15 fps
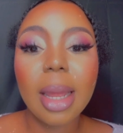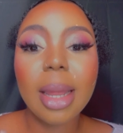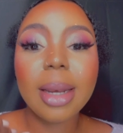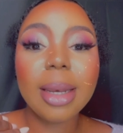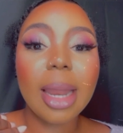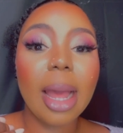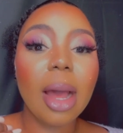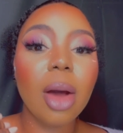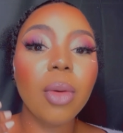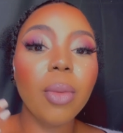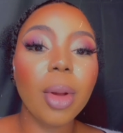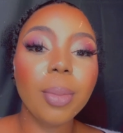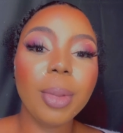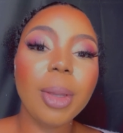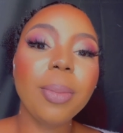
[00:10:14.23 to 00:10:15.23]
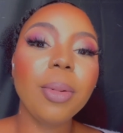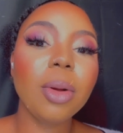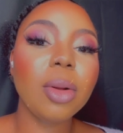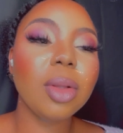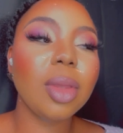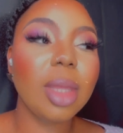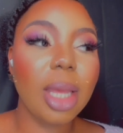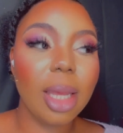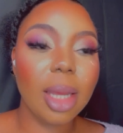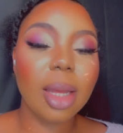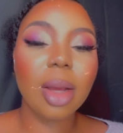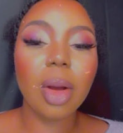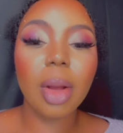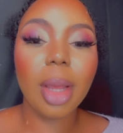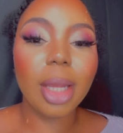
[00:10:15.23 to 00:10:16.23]
Now, when people
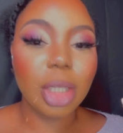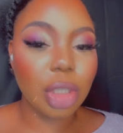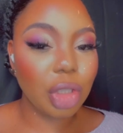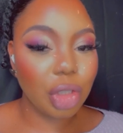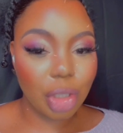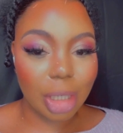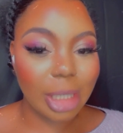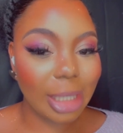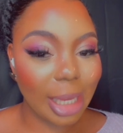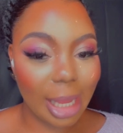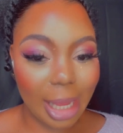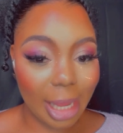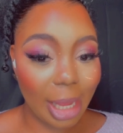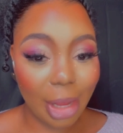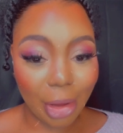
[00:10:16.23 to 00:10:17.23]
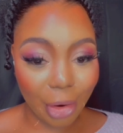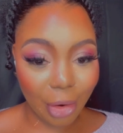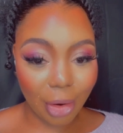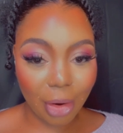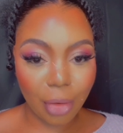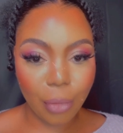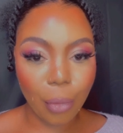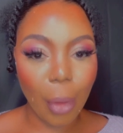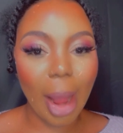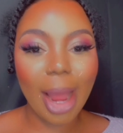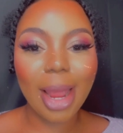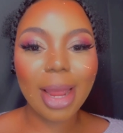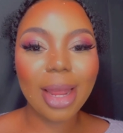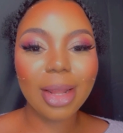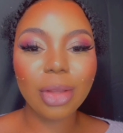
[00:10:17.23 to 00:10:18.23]
think it's just here.
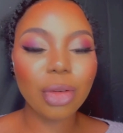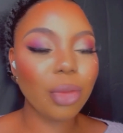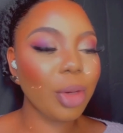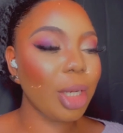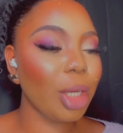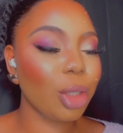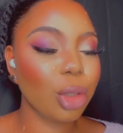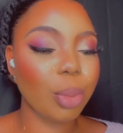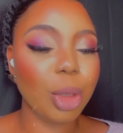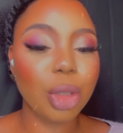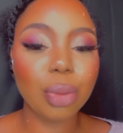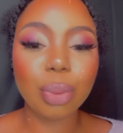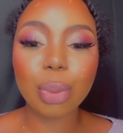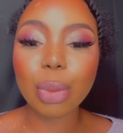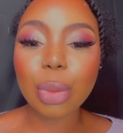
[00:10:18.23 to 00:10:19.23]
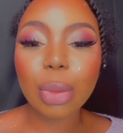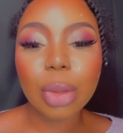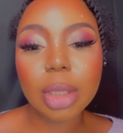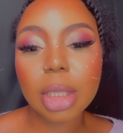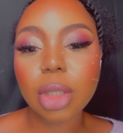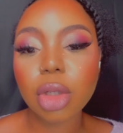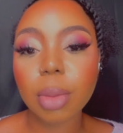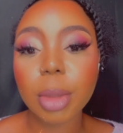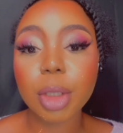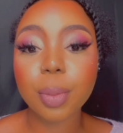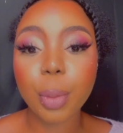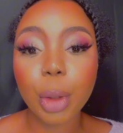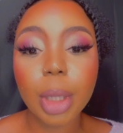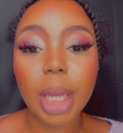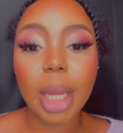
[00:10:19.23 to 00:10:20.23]
Why do we need so much rules and so much
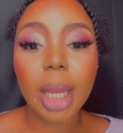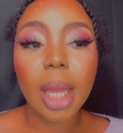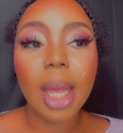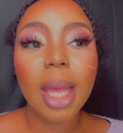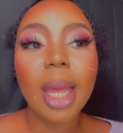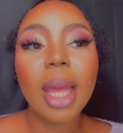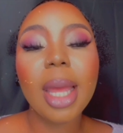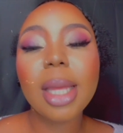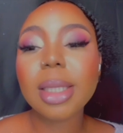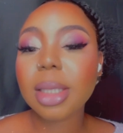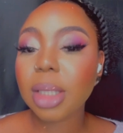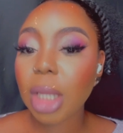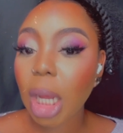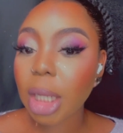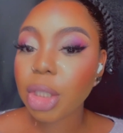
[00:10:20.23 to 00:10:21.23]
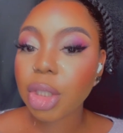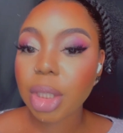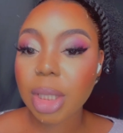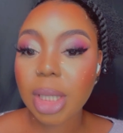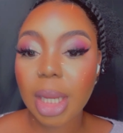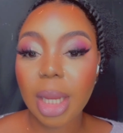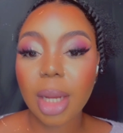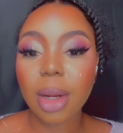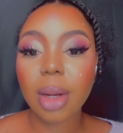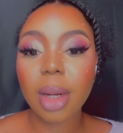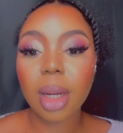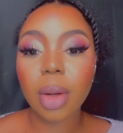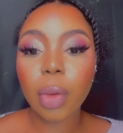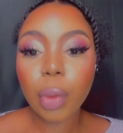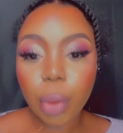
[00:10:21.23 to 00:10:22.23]
booking? It's not just
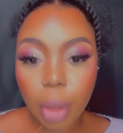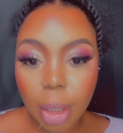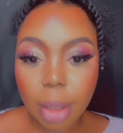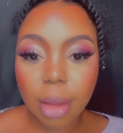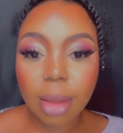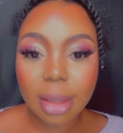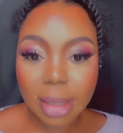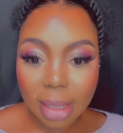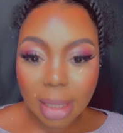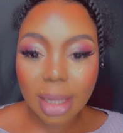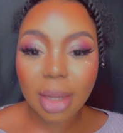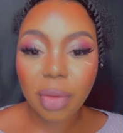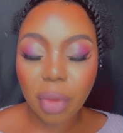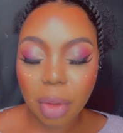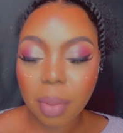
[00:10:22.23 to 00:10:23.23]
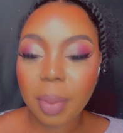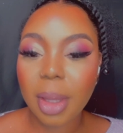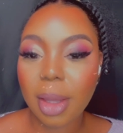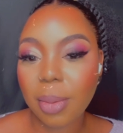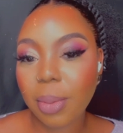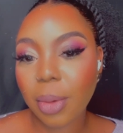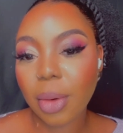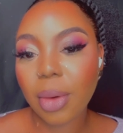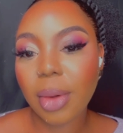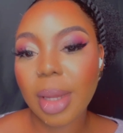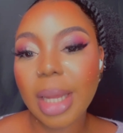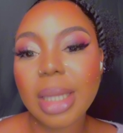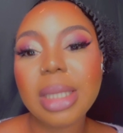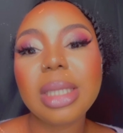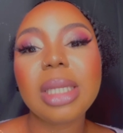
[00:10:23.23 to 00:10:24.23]
here. It's dealing with people.
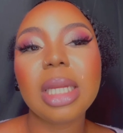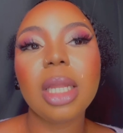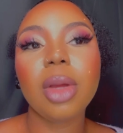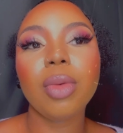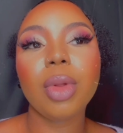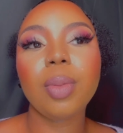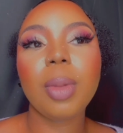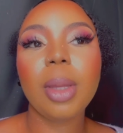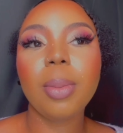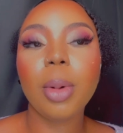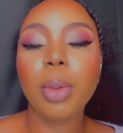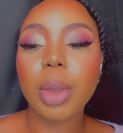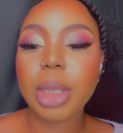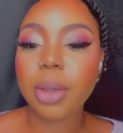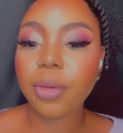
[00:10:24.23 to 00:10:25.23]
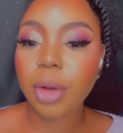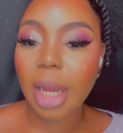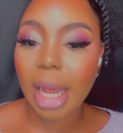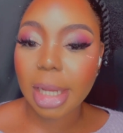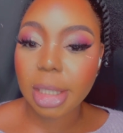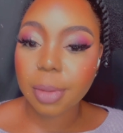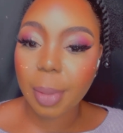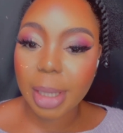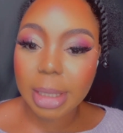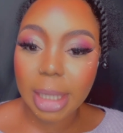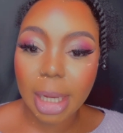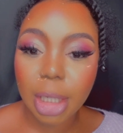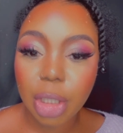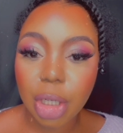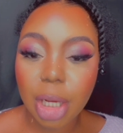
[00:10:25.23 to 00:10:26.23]
It's dealing with people with different
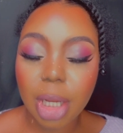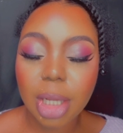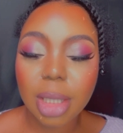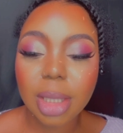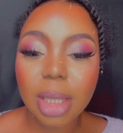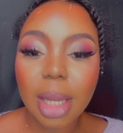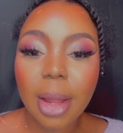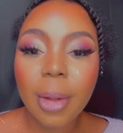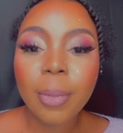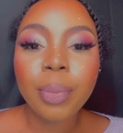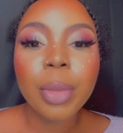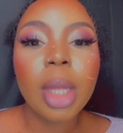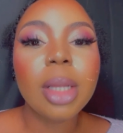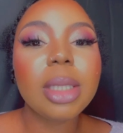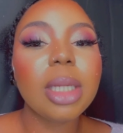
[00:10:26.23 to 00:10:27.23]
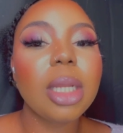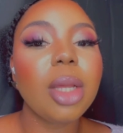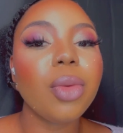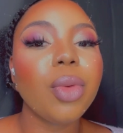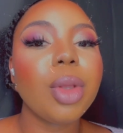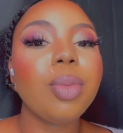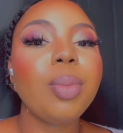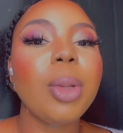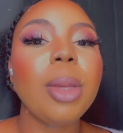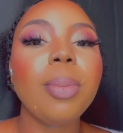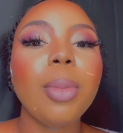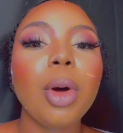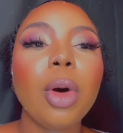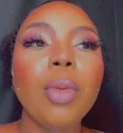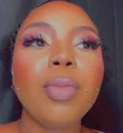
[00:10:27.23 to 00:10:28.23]
expectations, dealing with
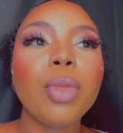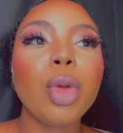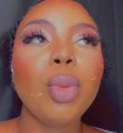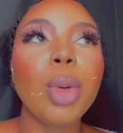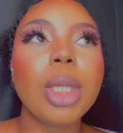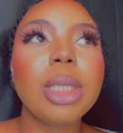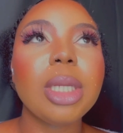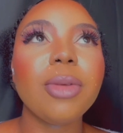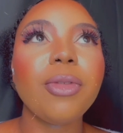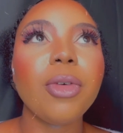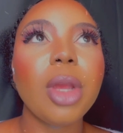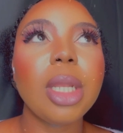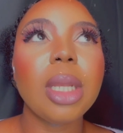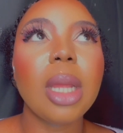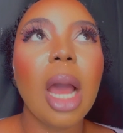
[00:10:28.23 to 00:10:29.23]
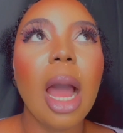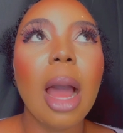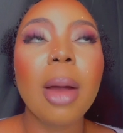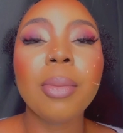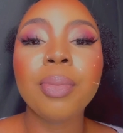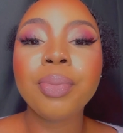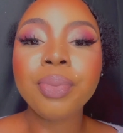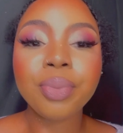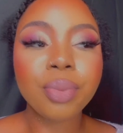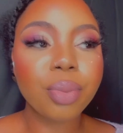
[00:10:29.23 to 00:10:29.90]
people with different um